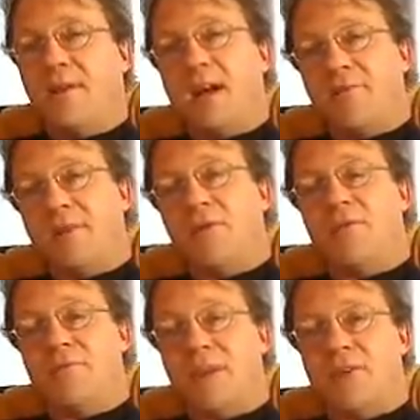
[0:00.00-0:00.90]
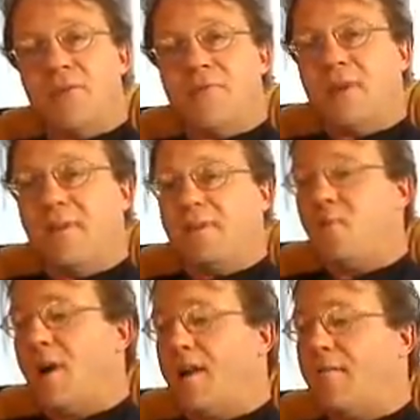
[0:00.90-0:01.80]
Al vino, vino. If
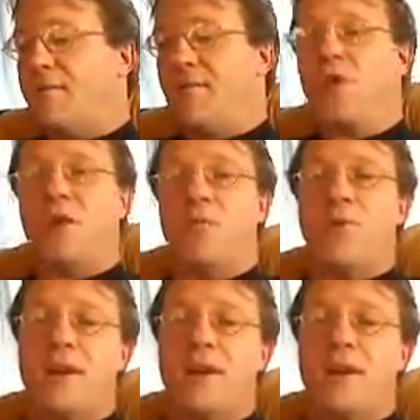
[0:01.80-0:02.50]
it's wine, call it